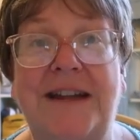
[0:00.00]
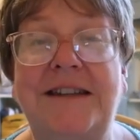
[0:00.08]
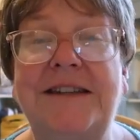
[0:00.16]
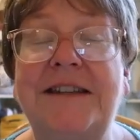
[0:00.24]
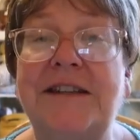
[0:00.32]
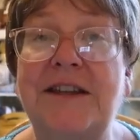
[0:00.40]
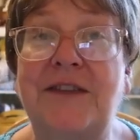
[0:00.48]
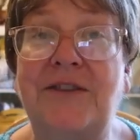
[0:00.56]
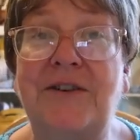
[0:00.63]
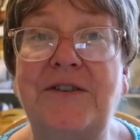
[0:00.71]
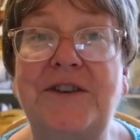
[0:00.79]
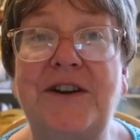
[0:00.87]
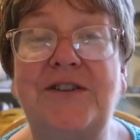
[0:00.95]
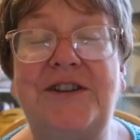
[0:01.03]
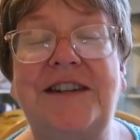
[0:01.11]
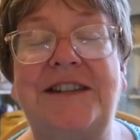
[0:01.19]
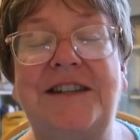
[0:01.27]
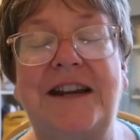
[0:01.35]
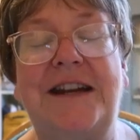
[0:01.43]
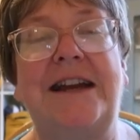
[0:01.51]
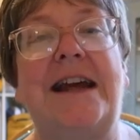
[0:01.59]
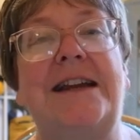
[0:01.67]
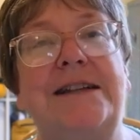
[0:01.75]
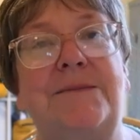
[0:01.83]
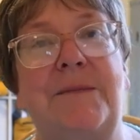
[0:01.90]
And this is the third year she's done it
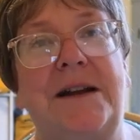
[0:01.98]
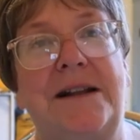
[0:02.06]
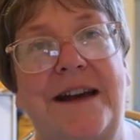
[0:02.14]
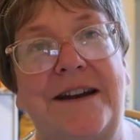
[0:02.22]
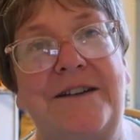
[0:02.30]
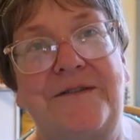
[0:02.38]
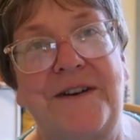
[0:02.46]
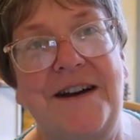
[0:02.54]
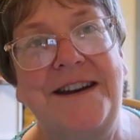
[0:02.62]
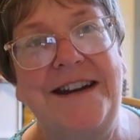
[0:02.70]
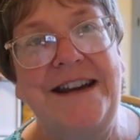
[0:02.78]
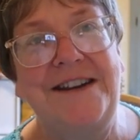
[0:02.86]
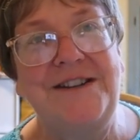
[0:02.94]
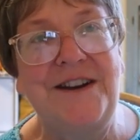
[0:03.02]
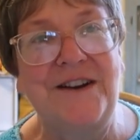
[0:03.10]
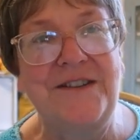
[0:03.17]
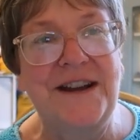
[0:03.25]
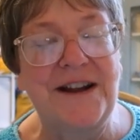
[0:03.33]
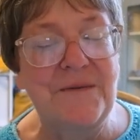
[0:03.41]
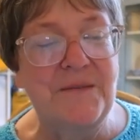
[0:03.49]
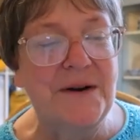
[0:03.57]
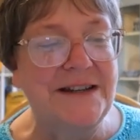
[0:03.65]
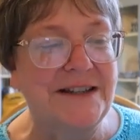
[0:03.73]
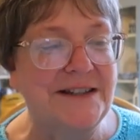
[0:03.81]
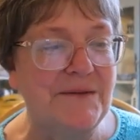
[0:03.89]
and it's been a lot of fun each year that I've
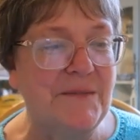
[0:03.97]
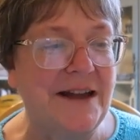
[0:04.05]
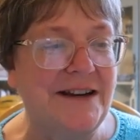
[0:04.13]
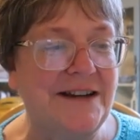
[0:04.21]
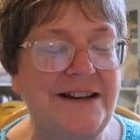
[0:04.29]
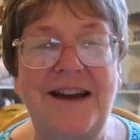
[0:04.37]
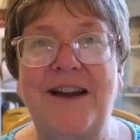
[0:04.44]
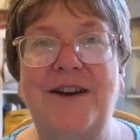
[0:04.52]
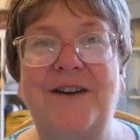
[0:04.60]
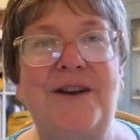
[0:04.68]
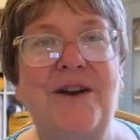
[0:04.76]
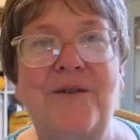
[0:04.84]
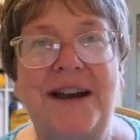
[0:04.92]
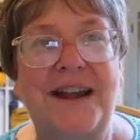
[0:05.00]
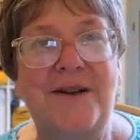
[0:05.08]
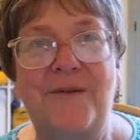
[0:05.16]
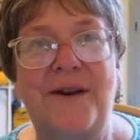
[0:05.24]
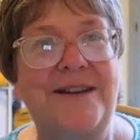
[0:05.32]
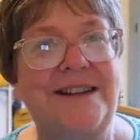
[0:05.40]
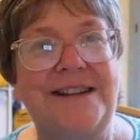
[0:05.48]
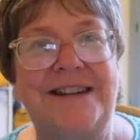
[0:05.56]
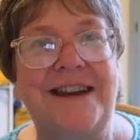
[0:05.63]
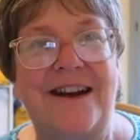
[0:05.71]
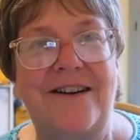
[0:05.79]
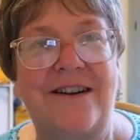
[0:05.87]
participated. You know I like wearing the
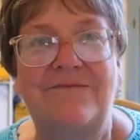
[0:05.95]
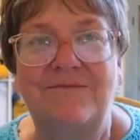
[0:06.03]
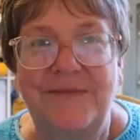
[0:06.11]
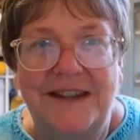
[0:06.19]
tiara.